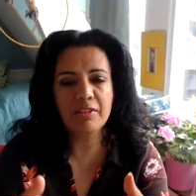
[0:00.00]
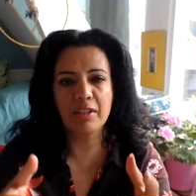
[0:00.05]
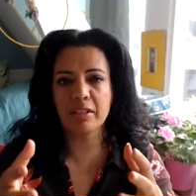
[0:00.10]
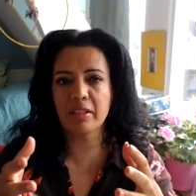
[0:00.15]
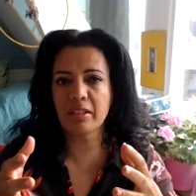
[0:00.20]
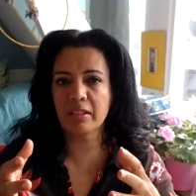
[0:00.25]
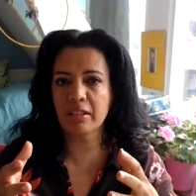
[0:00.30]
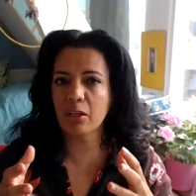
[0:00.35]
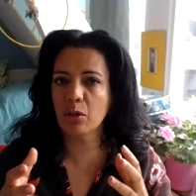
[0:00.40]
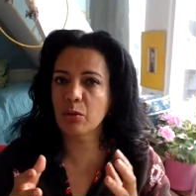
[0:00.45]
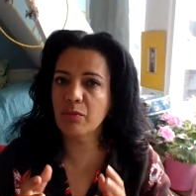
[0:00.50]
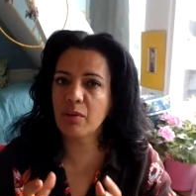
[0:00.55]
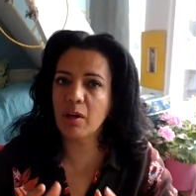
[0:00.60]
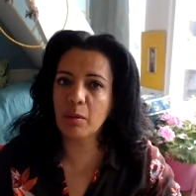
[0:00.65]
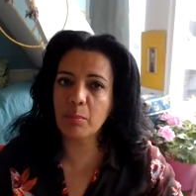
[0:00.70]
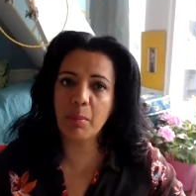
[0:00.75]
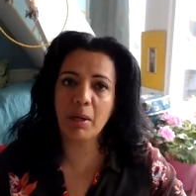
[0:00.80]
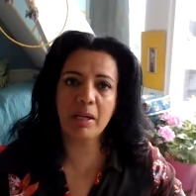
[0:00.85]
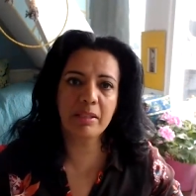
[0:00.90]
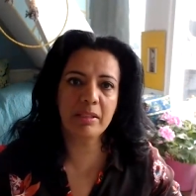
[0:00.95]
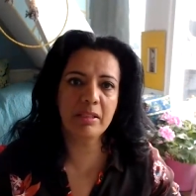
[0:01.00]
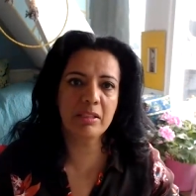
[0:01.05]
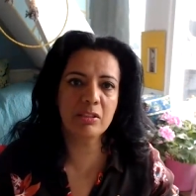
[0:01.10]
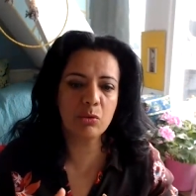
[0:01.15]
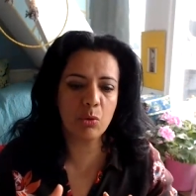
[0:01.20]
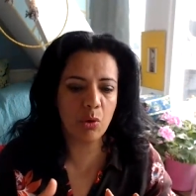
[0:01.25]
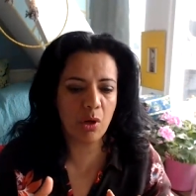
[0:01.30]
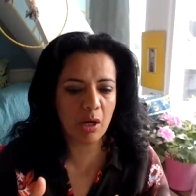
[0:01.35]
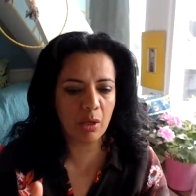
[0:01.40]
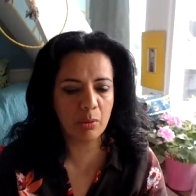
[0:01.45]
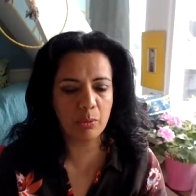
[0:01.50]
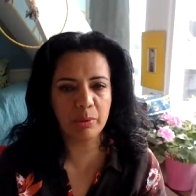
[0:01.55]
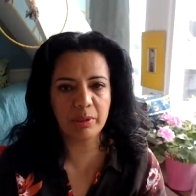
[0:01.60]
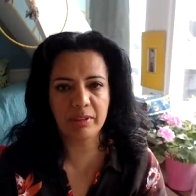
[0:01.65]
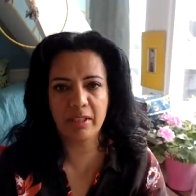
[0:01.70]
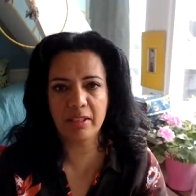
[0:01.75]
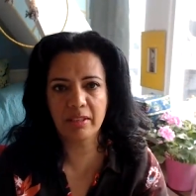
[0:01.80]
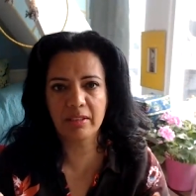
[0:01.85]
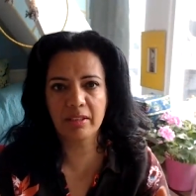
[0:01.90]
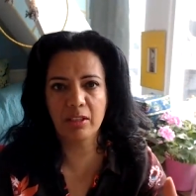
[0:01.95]
taking care of our bodies or how
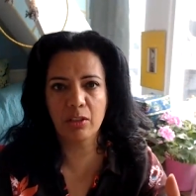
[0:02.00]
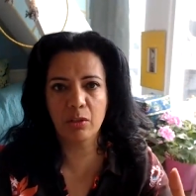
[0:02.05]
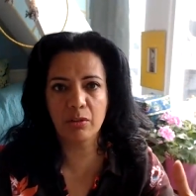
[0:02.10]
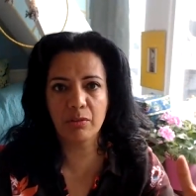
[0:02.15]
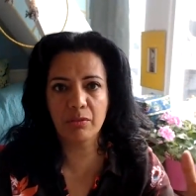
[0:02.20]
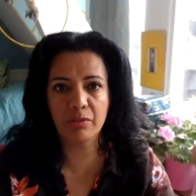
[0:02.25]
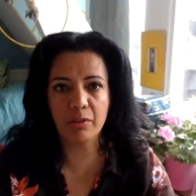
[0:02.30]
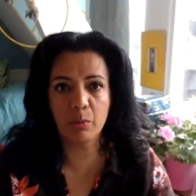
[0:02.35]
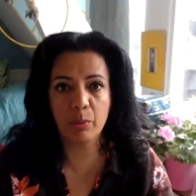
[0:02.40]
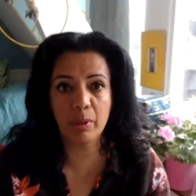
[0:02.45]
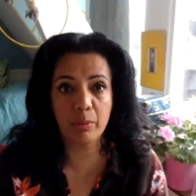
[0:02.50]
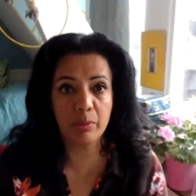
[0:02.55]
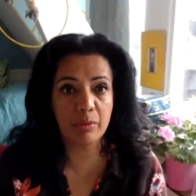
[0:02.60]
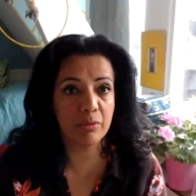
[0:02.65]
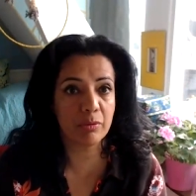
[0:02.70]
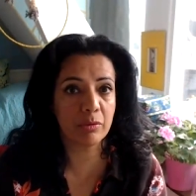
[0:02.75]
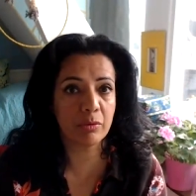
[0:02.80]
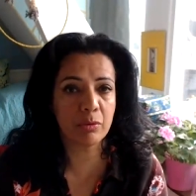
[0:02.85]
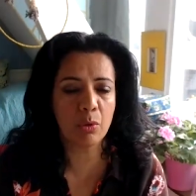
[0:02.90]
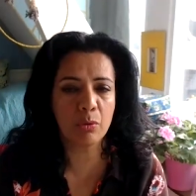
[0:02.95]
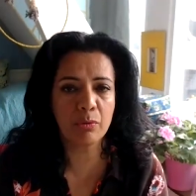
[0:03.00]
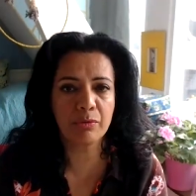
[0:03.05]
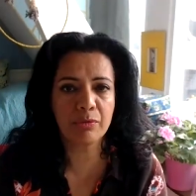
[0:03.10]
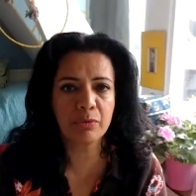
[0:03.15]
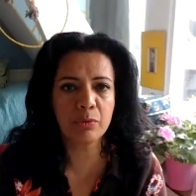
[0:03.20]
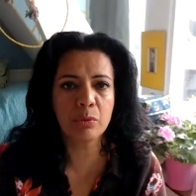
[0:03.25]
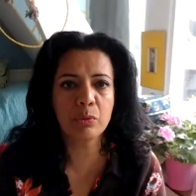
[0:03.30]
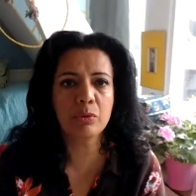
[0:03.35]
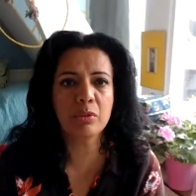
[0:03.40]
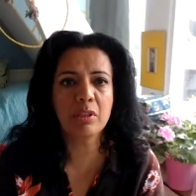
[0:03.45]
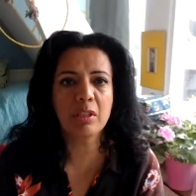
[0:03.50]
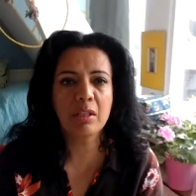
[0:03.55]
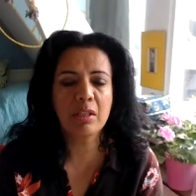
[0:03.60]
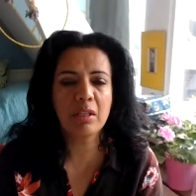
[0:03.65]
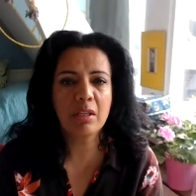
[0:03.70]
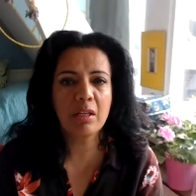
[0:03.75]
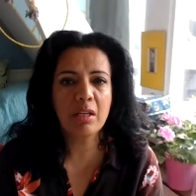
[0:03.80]
we take care of the way we grow food.